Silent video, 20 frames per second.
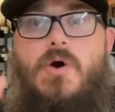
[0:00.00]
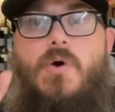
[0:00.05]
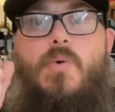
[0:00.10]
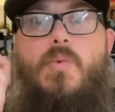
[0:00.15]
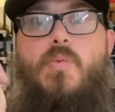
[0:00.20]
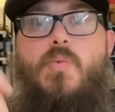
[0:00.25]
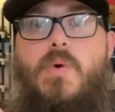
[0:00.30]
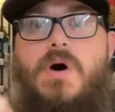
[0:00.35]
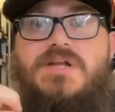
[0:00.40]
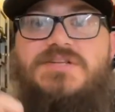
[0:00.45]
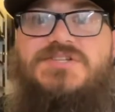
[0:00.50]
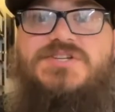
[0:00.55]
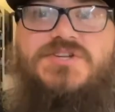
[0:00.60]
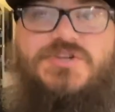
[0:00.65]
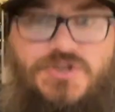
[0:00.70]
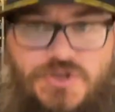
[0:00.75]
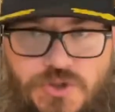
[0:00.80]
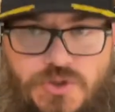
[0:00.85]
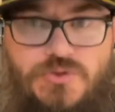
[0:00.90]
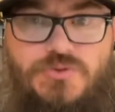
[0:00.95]
what do
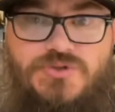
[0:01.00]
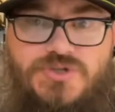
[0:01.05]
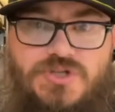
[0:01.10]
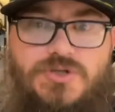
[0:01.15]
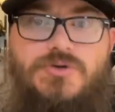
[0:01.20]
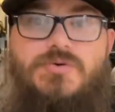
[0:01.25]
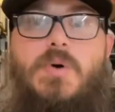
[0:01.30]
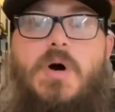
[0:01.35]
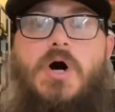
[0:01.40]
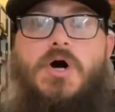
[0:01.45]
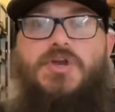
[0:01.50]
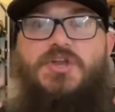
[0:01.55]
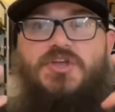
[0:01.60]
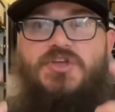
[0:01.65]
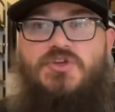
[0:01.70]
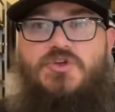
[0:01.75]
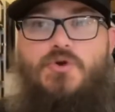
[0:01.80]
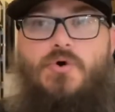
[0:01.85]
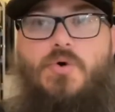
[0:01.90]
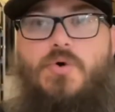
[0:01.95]
you do on
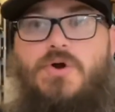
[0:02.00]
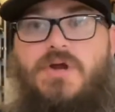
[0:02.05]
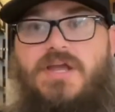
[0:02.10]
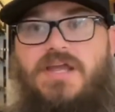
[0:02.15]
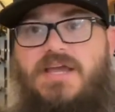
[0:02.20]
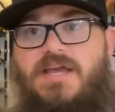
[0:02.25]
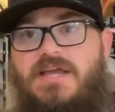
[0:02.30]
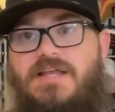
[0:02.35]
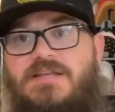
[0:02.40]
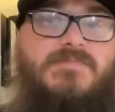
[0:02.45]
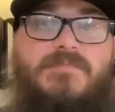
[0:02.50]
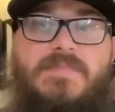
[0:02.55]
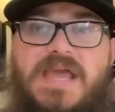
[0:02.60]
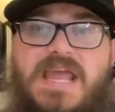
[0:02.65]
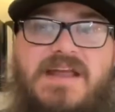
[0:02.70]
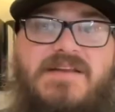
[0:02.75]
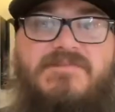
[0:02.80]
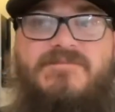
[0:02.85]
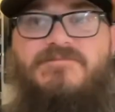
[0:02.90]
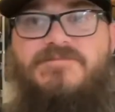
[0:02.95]
your end?
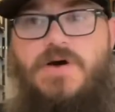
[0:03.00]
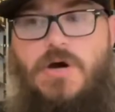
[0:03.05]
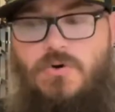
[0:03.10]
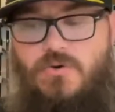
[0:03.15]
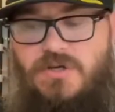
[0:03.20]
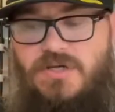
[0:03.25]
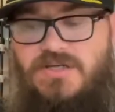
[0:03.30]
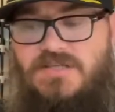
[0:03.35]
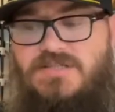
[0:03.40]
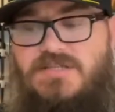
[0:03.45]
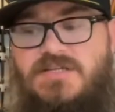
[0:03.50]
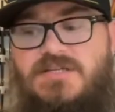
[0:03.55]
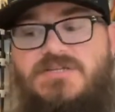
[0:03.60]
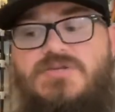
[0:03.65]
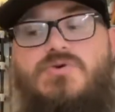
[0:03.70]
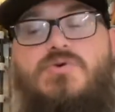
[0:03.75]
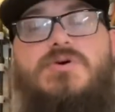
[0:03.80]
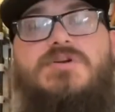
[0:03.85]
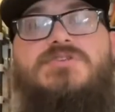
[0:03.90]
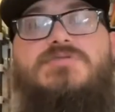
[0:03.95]
Main focus is
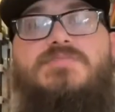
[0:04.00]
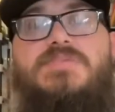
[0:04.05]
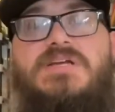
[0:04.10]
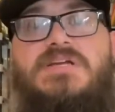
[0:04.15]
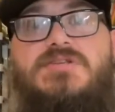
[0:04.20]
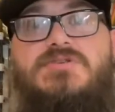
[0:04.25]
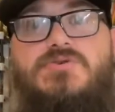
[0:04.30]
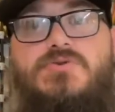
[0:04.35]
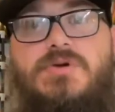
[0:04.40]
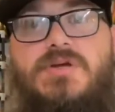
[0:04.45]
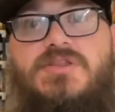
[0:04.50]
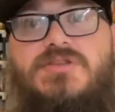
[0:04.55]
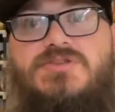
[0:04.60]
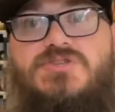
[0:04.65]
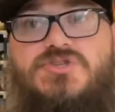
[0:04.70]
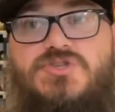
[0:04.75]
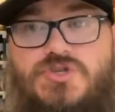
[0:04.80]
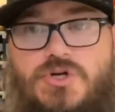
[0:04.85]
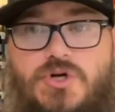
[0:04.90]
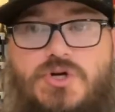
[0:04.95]
going to be doing the
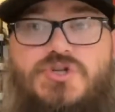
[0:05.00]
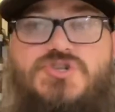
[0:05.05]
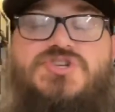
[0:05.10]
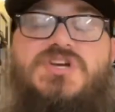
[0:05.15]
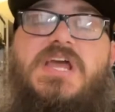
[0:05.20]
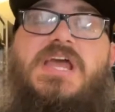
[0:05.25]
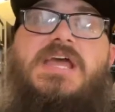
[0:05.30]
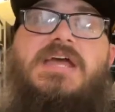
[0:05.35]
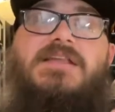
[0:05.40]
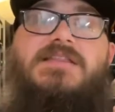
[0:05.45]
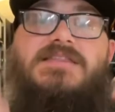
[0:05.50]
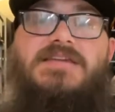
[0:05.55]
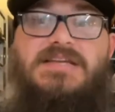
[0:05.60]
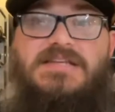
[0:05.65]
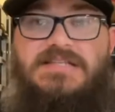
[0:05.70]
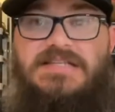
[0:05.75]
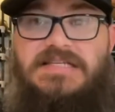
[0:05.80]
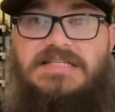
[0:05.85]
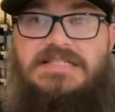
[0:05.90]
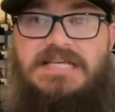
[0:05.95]
search and the
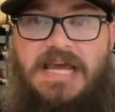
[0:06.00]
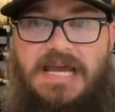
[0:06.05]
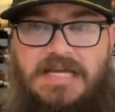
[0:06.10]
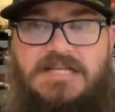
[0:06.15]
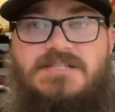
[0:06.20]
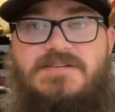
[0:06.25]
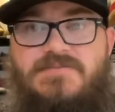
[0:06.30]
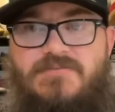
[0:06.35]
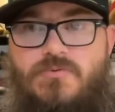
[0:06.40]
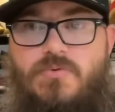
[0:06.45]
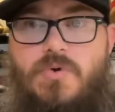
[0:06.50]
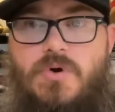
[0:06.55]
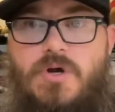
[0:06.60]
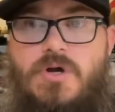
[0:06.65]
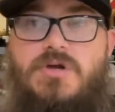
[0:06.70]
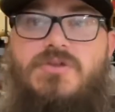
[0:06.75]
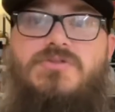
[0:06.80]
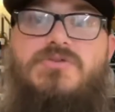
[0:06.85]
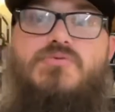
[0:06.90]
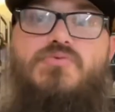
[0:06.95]
detective
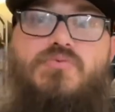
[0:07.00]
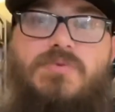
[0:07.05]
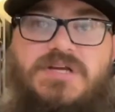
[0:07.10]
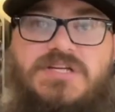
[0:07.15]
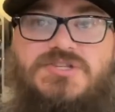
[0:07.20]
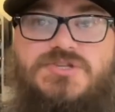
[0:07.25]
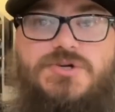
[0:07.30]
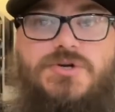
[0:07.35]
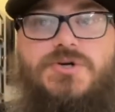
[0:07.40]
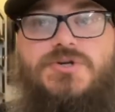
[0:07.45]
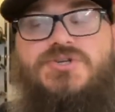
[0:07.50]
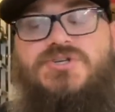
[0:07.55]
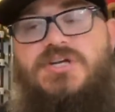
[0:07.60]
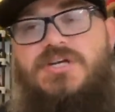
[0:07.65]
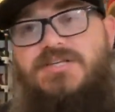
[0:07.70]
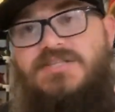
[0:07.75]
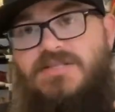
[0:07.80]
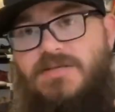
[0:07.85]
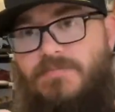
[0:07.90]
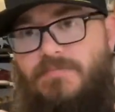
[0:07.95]
work. The research
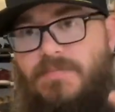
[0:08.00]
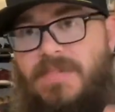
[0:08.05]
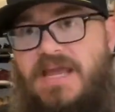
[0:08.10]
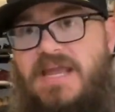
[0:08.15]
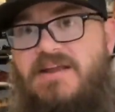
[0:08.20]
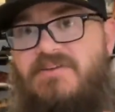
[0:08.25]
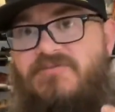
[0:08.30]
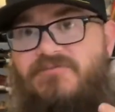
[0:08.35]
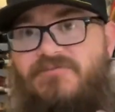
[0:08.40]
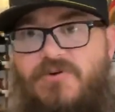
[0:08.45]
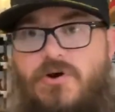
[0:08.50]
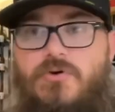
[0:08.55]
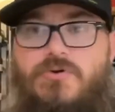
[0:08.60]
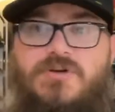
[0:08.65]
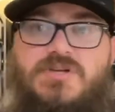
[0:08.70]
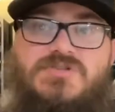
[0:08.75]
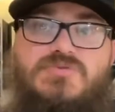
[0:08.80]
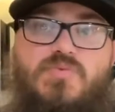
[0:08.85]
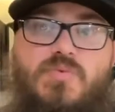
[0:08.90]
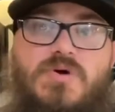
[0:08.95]
is the main
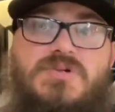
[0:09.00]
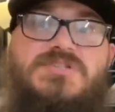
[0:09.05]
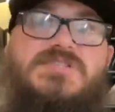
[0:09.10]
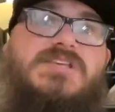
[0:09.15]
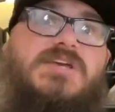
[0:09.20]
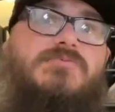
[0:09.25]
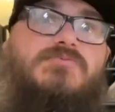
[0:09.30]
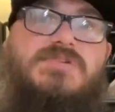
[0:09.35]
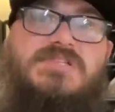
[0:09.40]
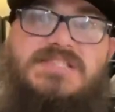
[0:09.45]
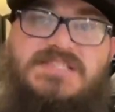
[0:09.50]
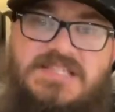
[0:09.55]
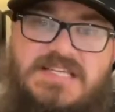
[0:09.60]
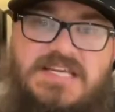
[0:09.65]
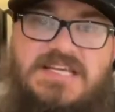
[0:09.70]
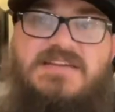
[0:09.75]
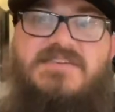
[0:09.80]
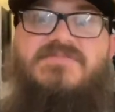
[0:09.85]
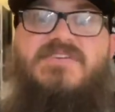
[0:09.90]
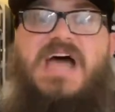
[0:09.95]
focus once they
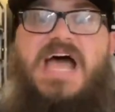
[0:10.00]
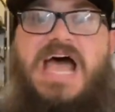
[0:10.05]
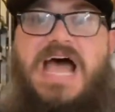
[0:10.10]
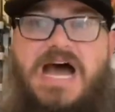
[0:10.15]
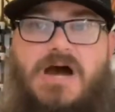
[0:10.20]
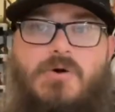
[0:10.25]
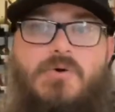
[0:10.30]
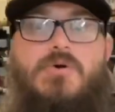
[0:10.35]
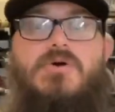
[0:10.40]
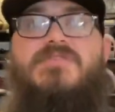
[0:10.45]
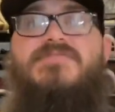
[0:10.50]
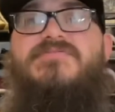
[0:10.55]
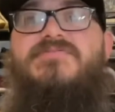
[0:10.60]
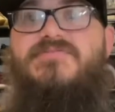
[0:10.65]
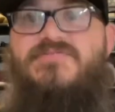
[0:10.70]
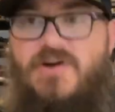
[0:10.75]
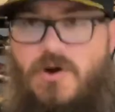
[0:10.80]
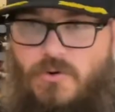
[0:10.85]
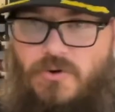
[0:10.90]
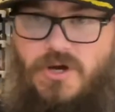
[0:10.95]
receive our
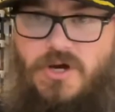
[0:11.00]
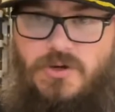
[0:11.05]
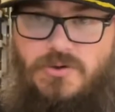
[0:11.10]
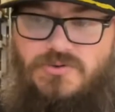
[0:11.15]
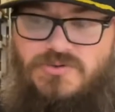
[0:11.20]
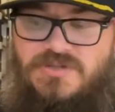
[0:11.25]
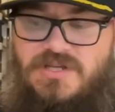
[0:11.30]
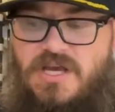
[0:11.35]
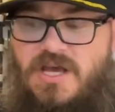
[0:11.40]
photos.